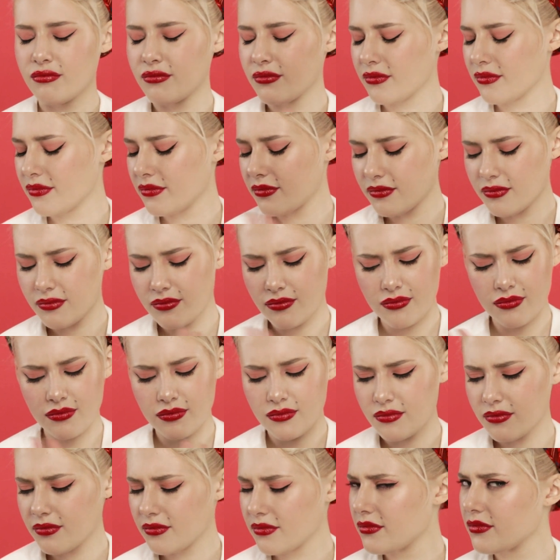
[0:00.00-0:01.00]
and it
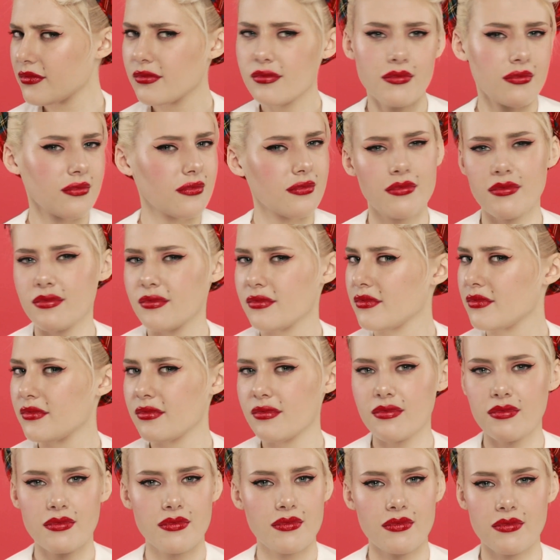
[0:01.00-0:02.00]
won't make you
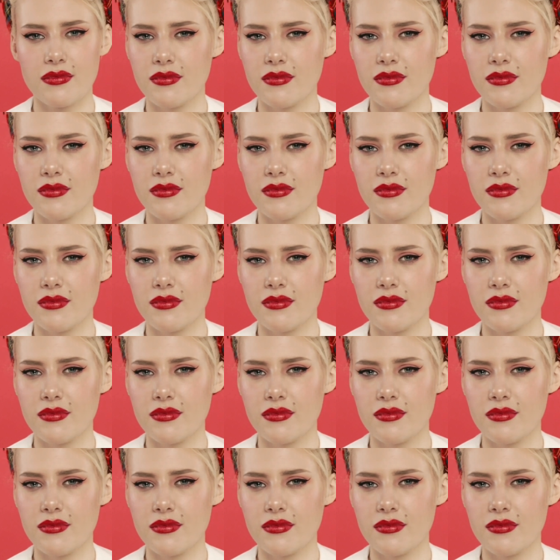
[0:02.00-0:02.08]
comfortable.